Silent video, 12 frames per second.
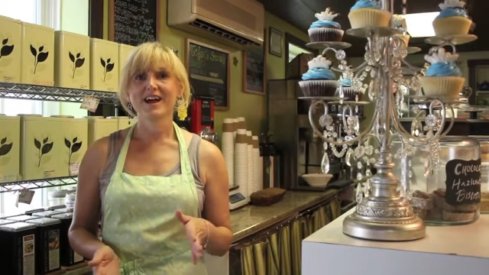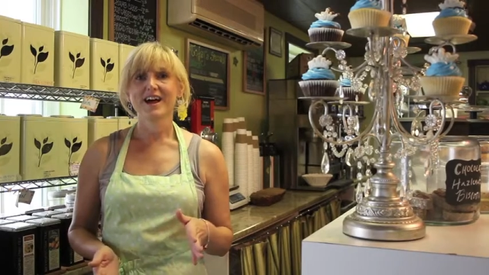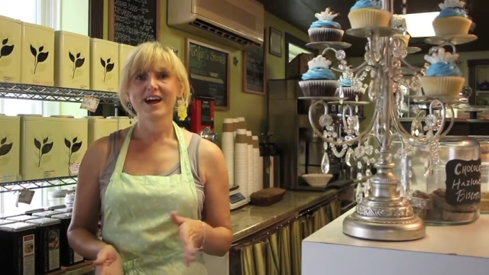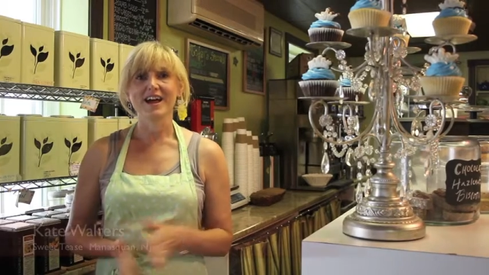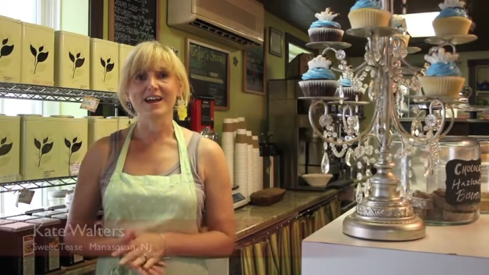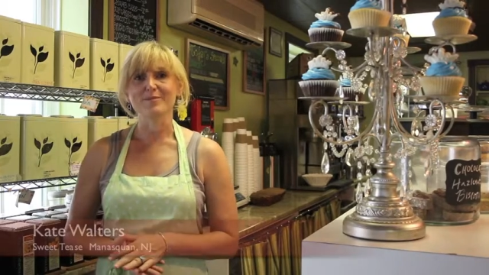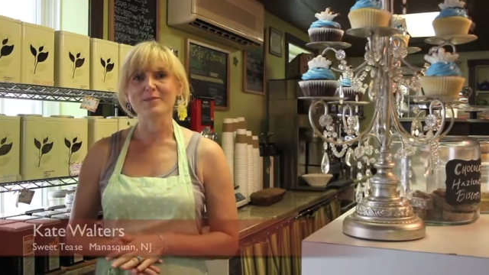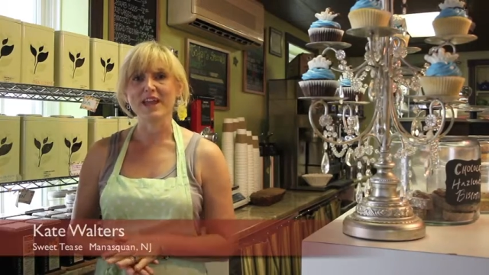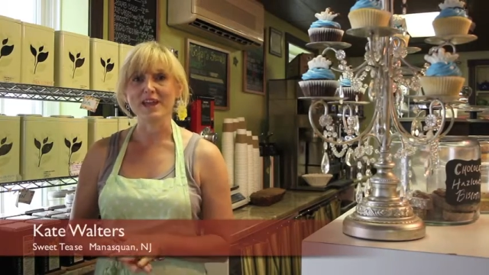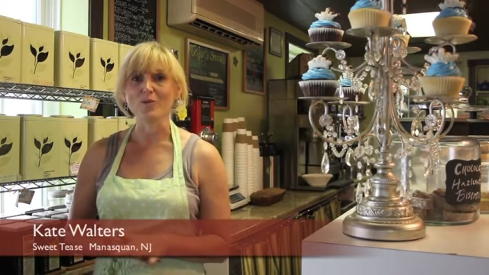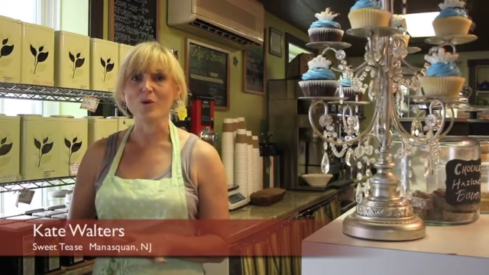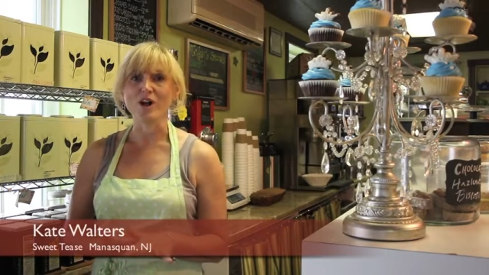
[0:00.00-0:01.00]
Hi, I'm
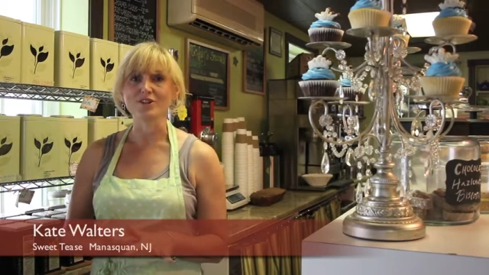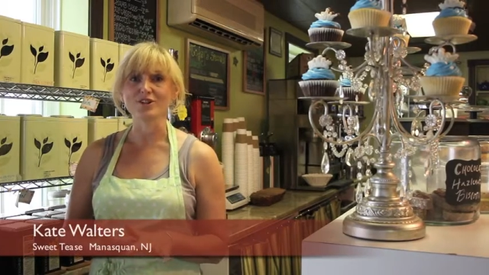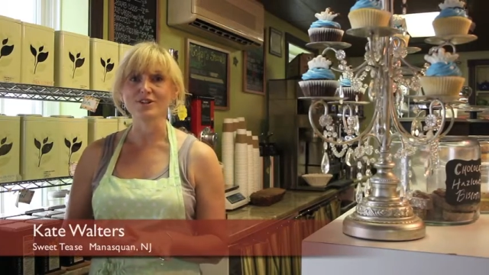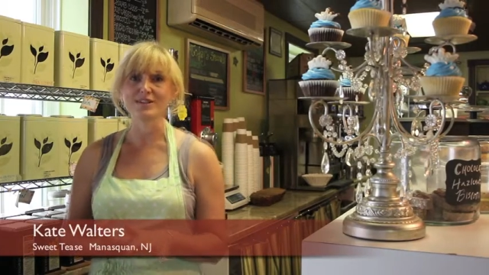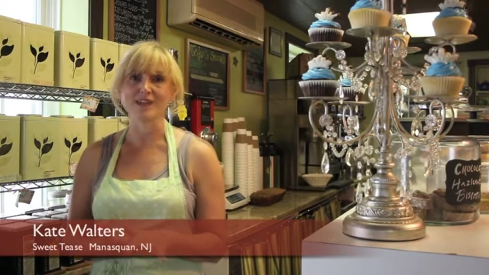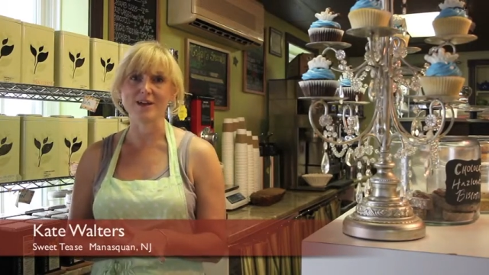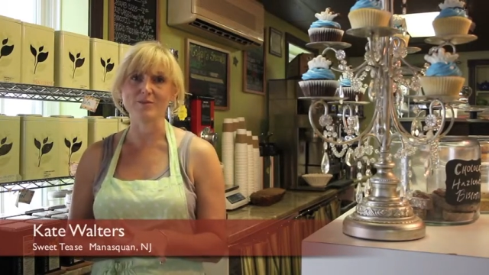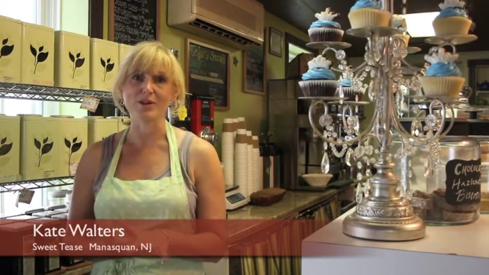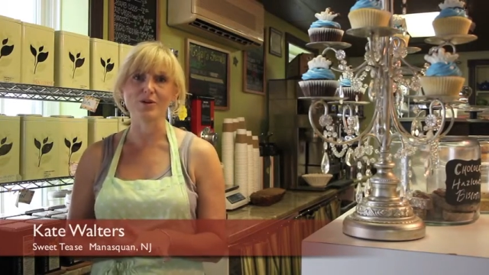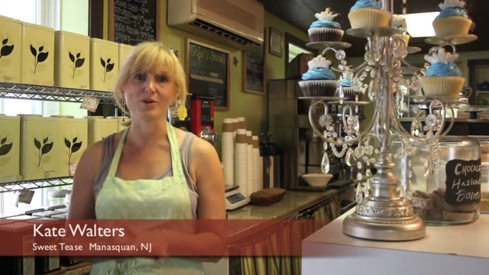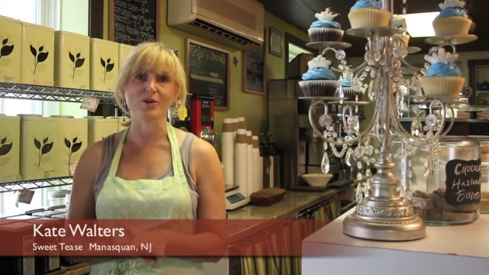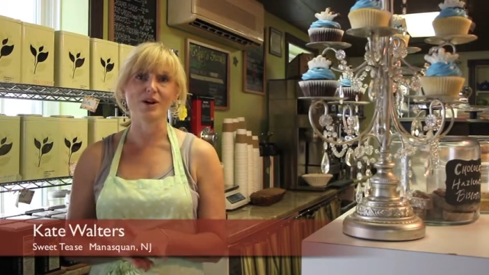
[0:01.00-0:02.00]
Kate Walters. I'm the
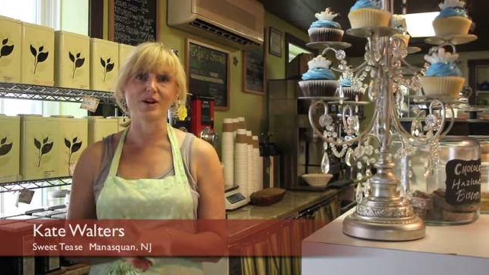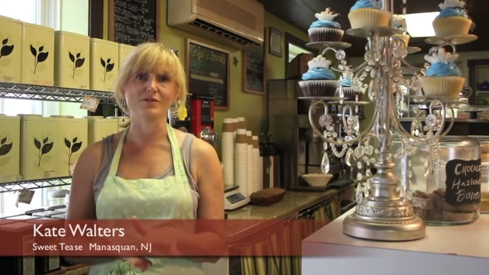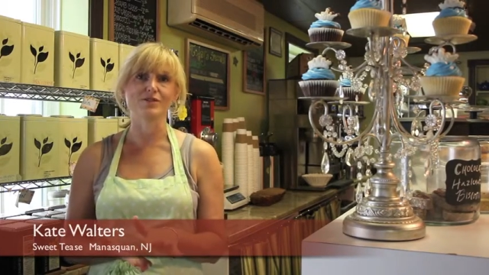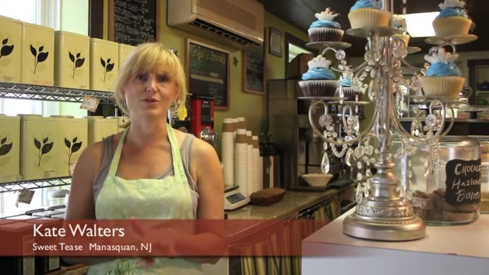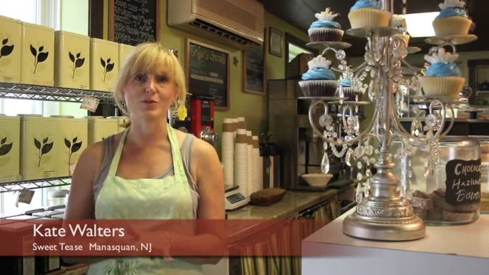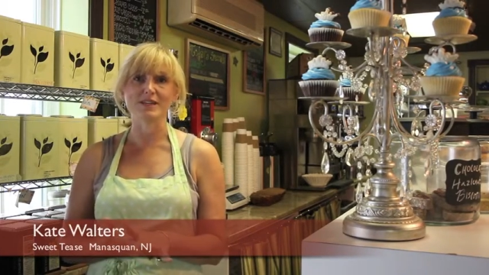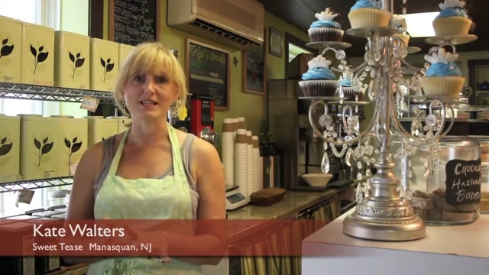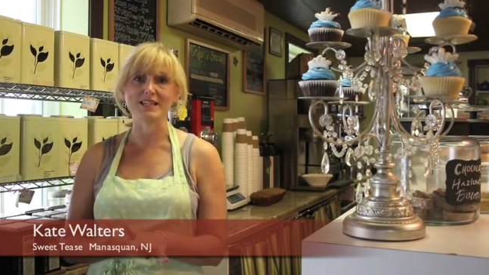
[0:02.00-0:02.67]
owner of Sweet